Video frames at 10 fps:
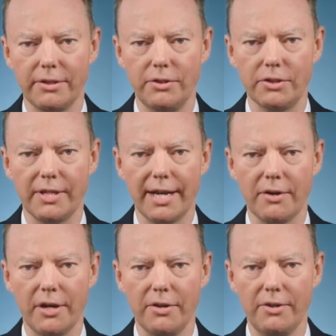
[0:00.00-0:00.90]
You should
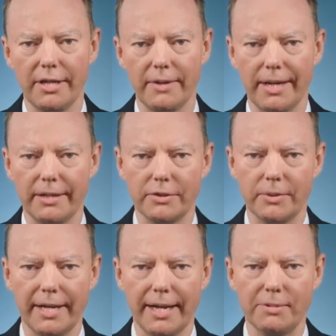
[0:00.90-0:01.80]
now only go
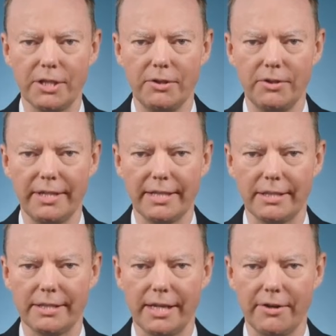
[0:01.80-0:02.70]
out when absolutely
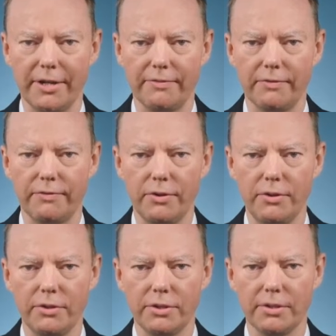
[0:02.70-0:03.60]
necessary for
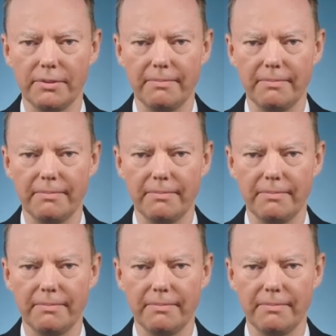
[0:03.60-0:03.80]
food,